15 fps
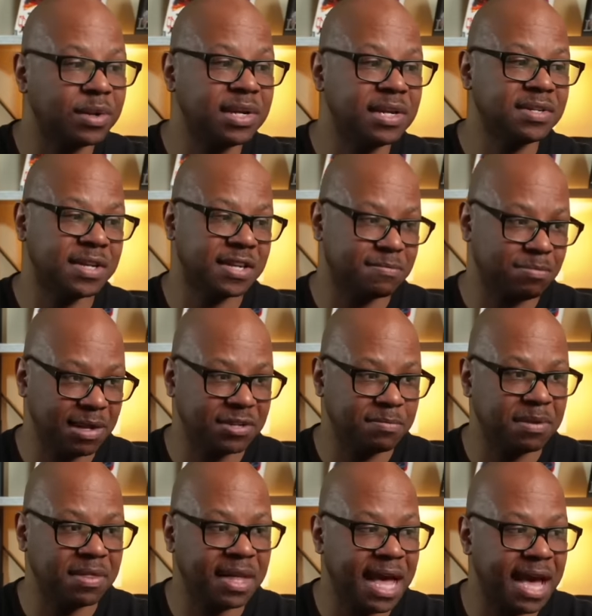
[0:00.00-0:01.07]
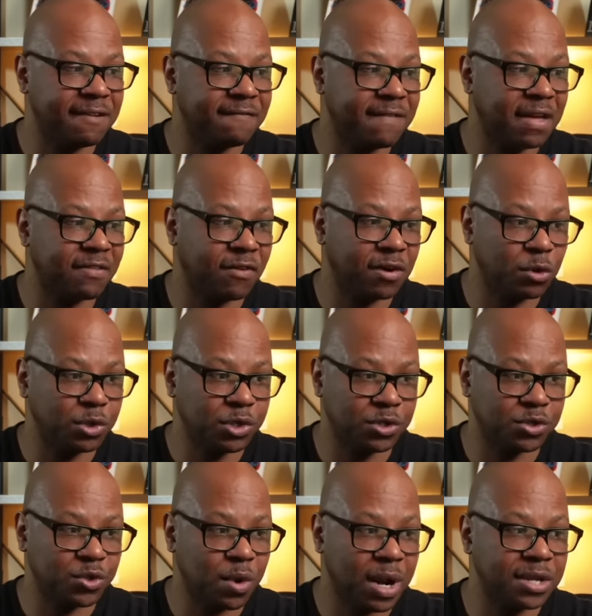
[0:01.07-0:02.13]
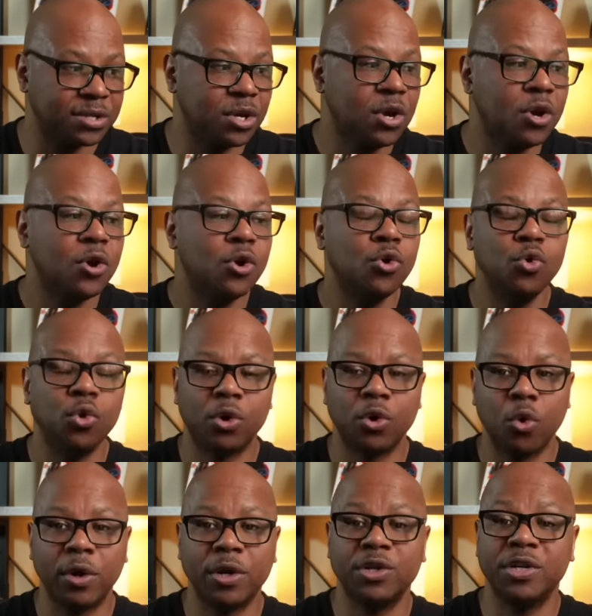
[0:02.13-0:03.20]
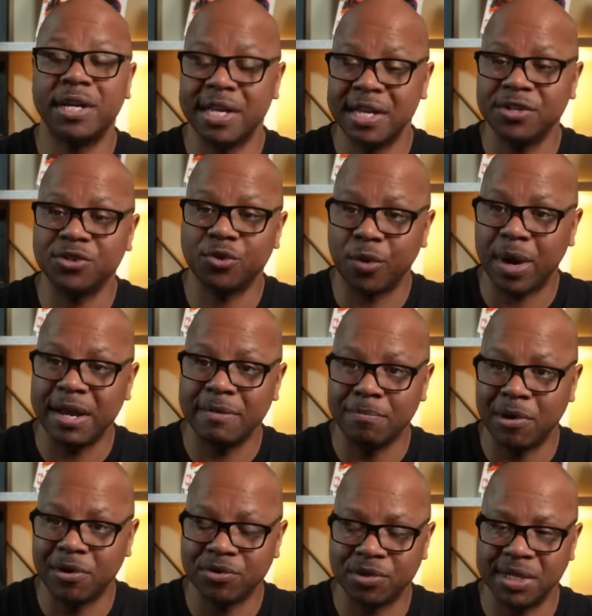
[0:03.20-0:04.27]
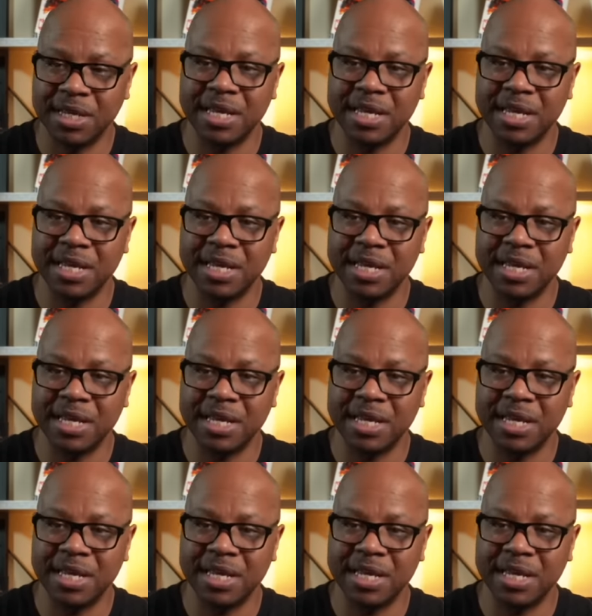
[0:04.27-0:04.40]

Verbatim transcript: He says, Blessed be the God and Father of our Lord Jesus Christ, who according to his great mercy,